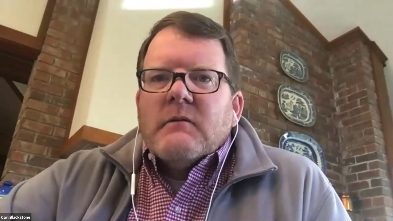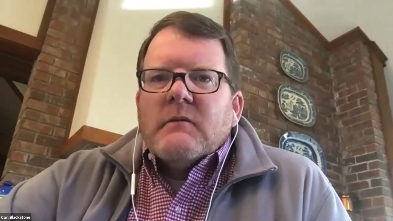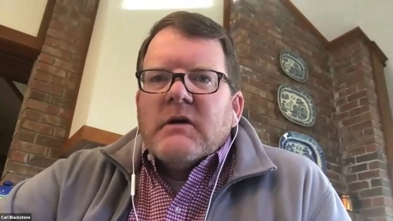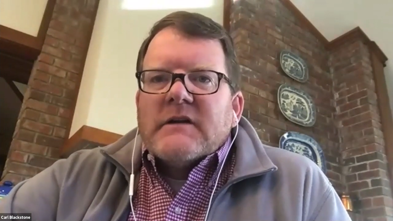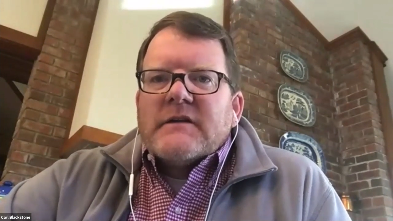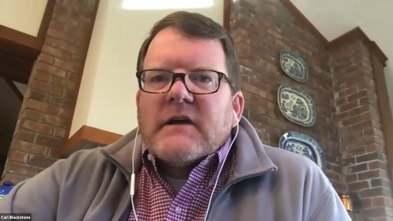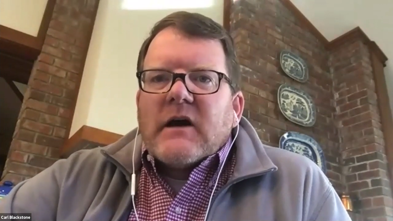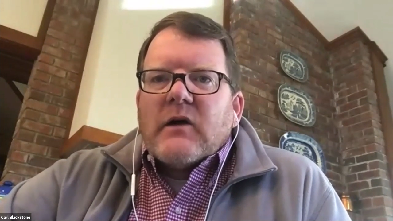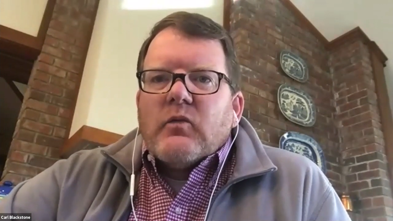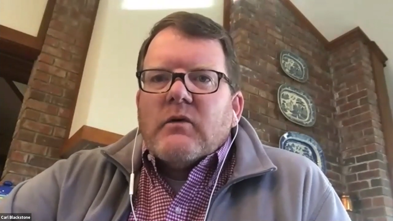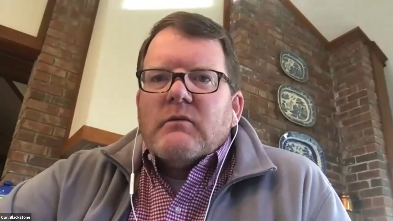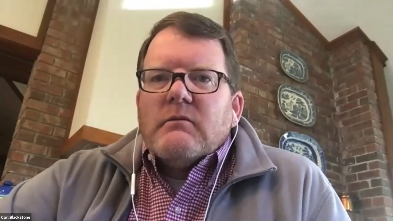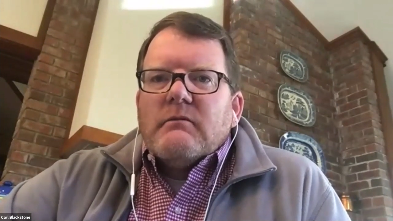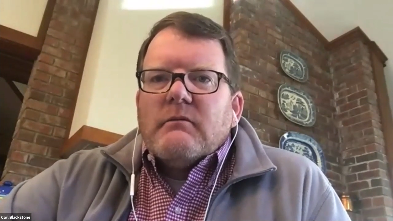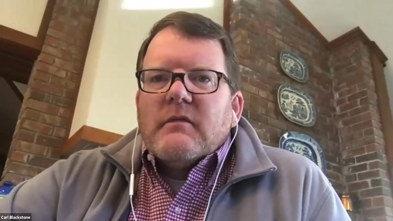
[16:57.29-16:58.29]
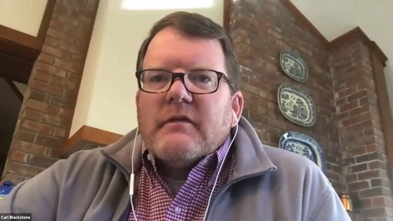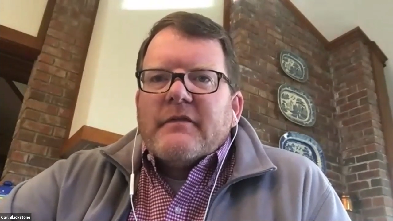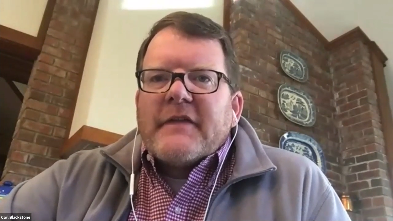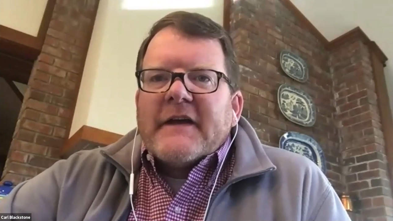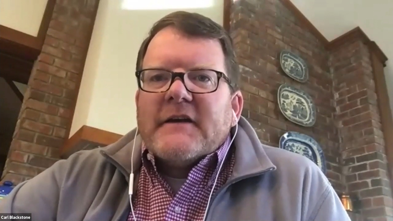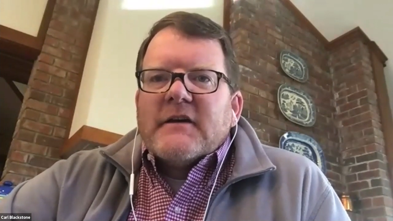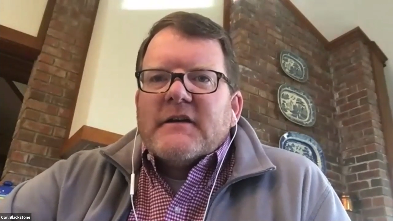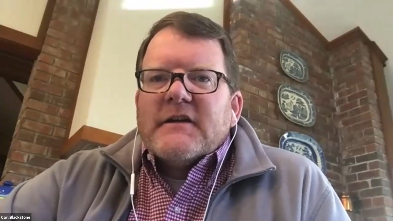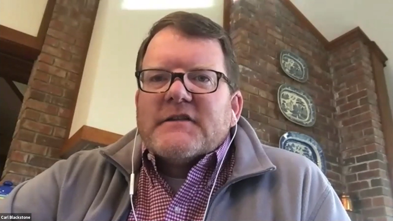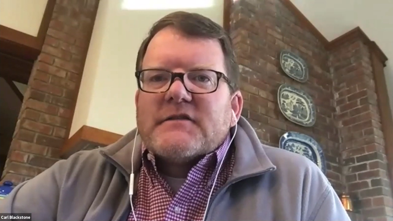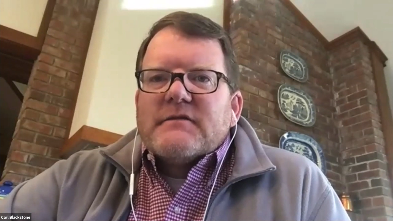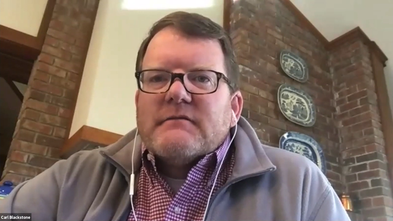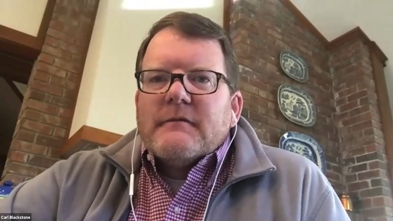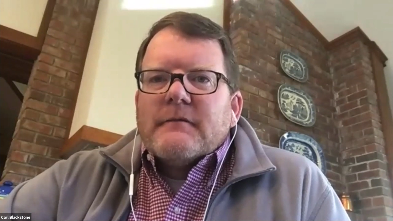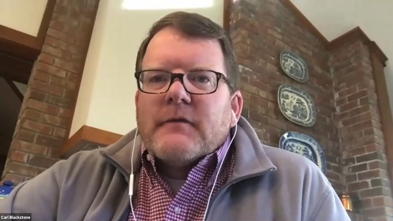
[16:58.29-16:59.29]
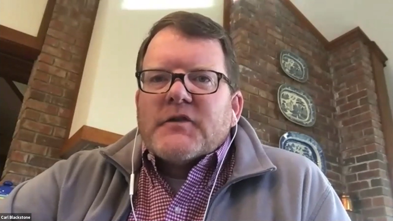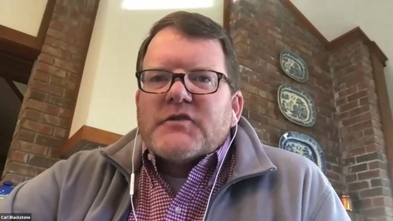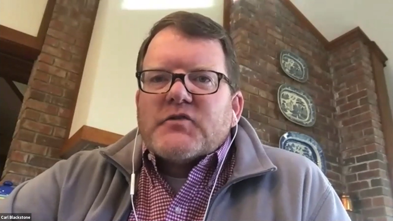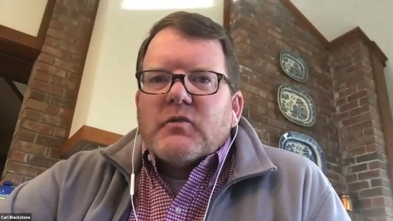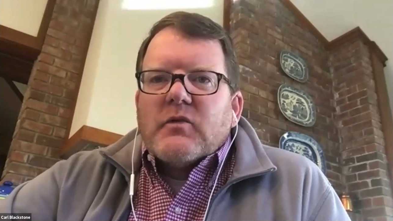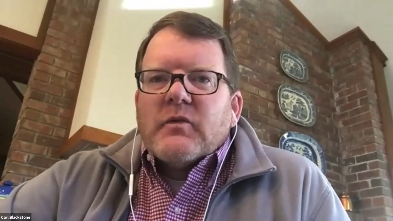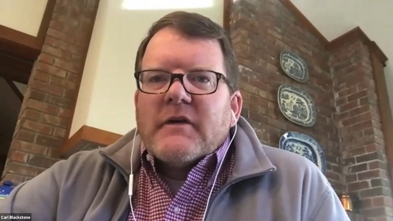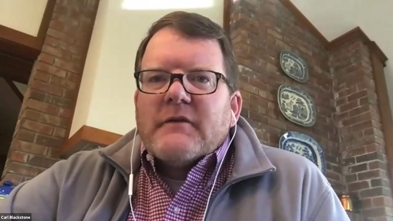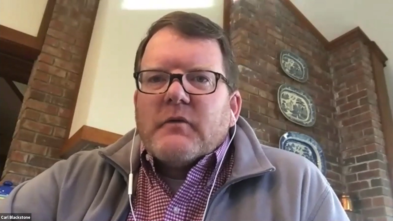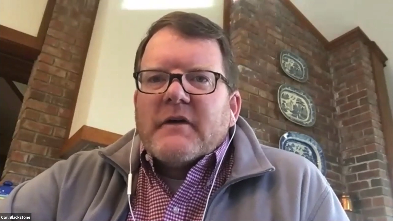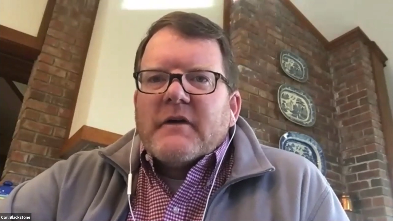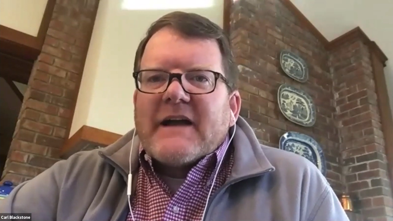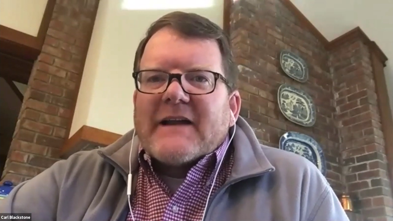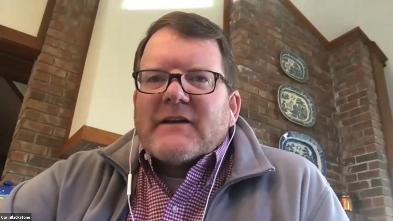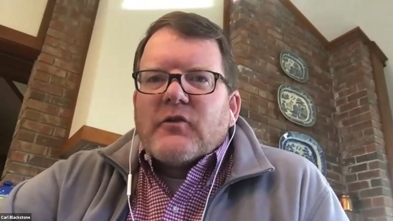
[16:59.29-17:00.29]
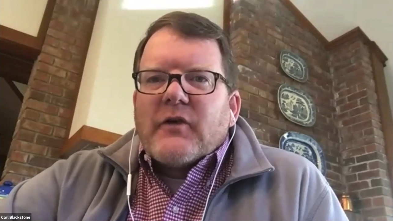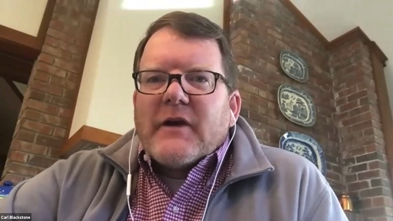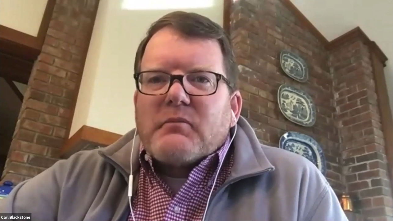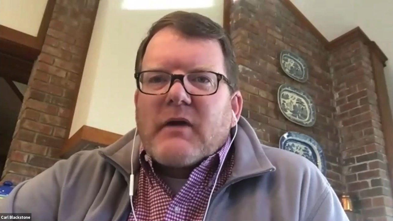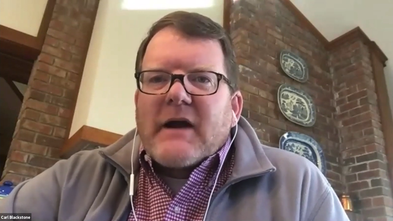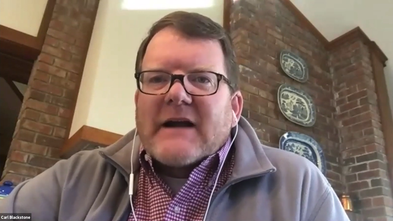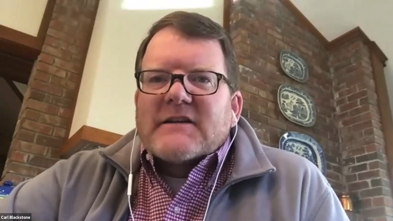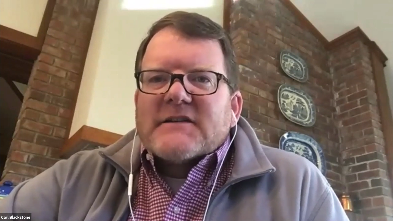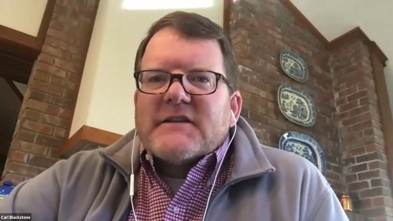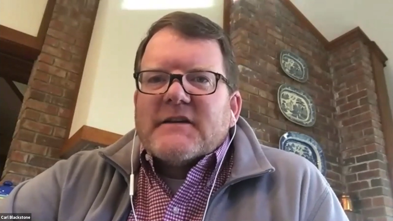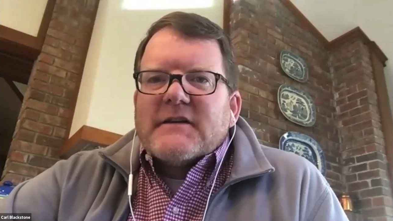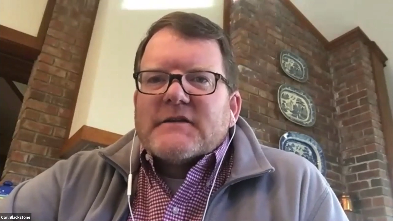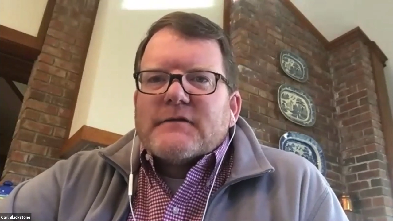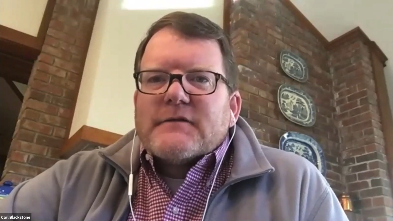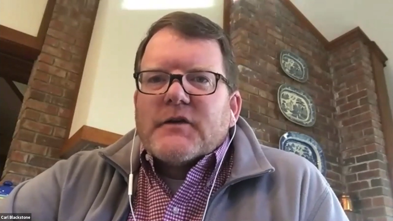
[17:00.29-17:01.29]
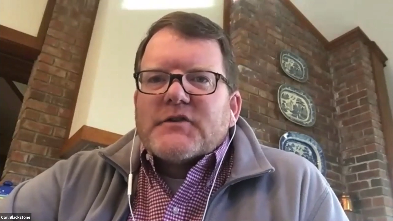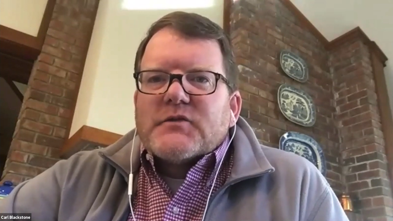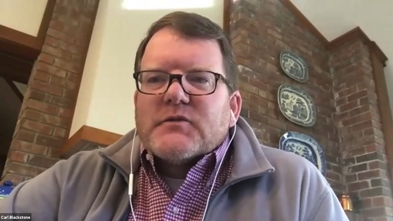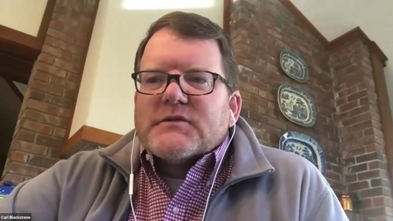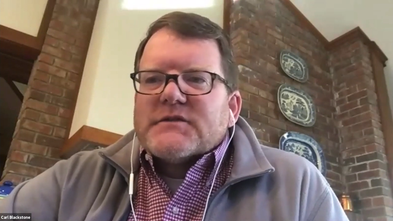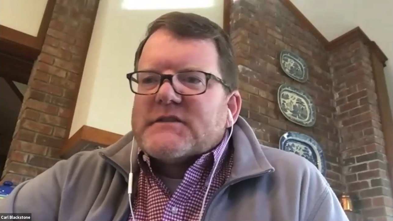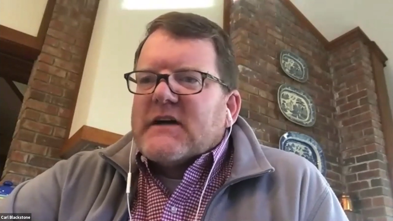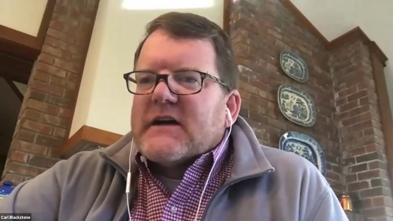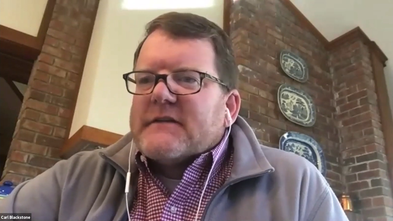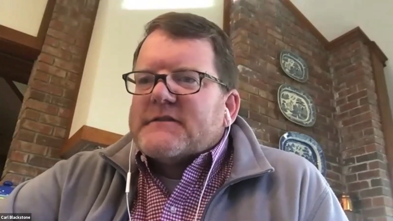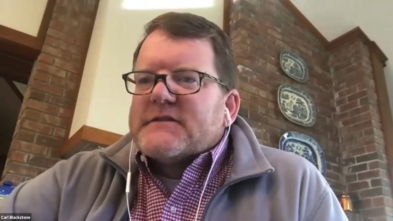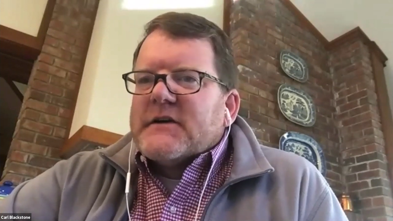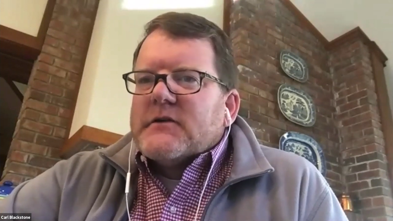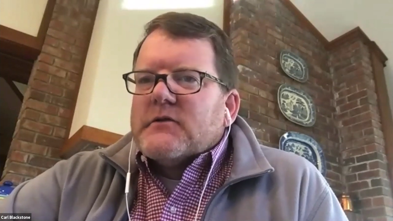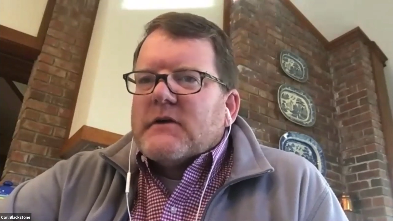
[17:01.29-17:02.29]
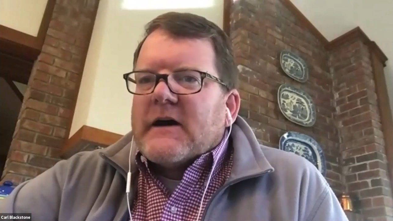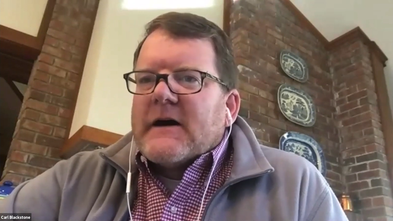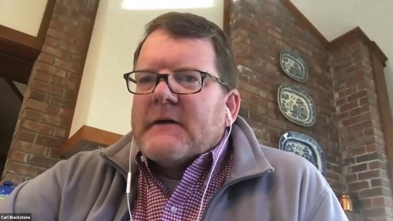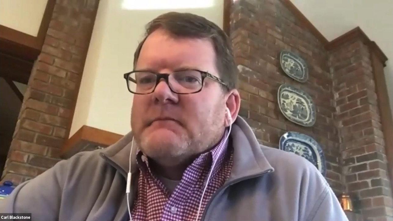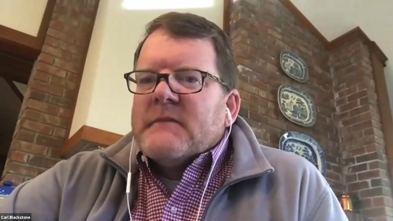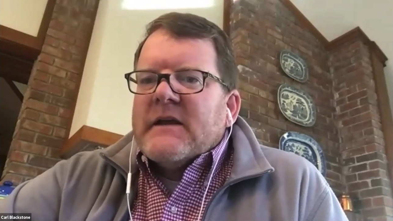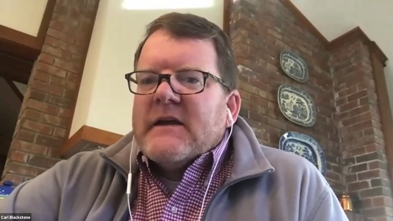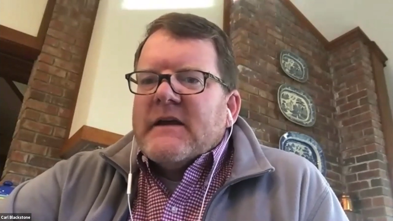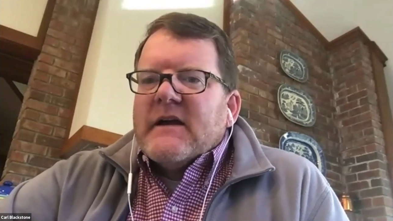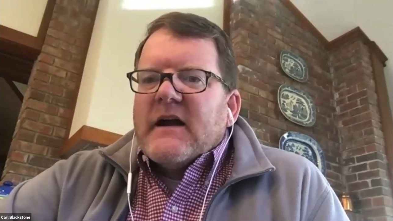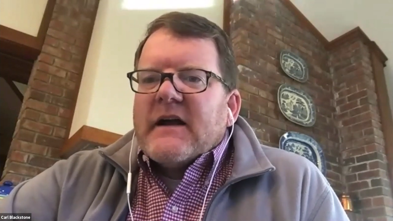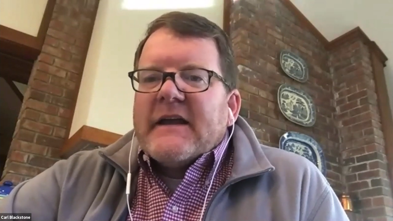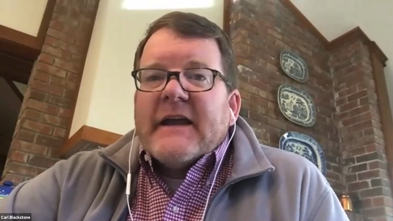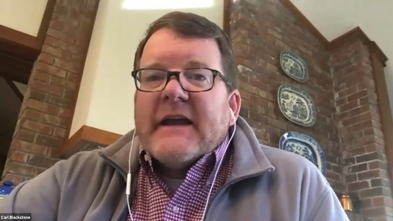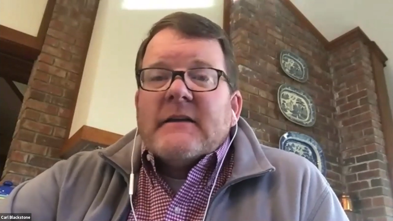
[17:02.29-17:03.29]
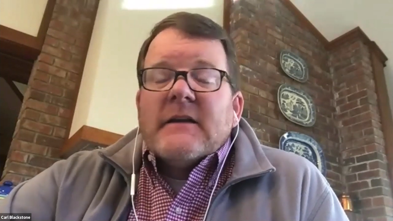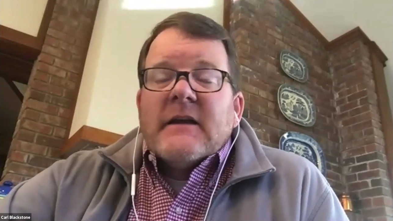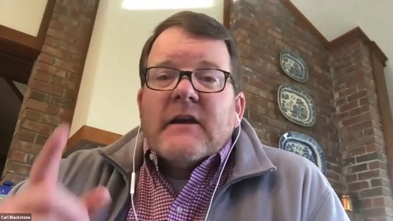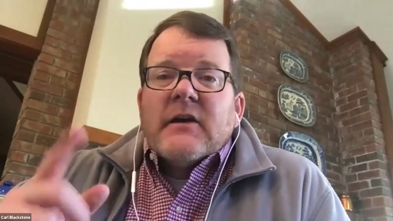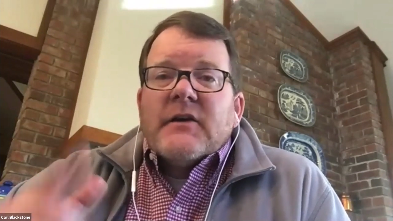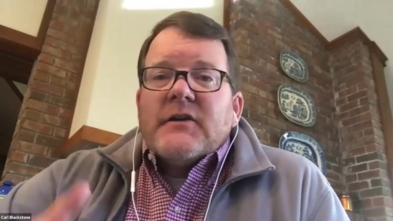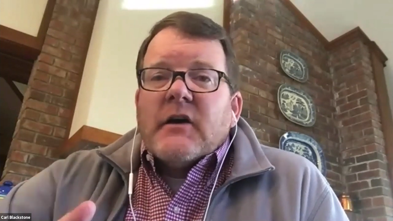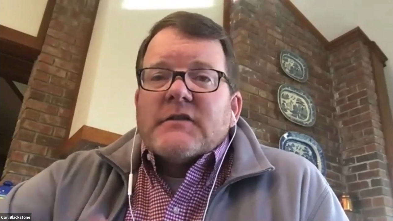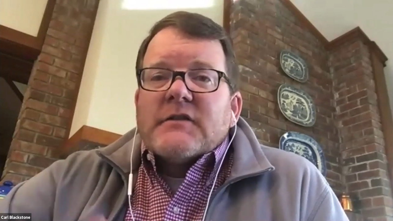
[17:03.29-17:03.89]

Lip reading: But thank goodness, virtual. We've gotten great practice at this virtual stuff. So again, y'all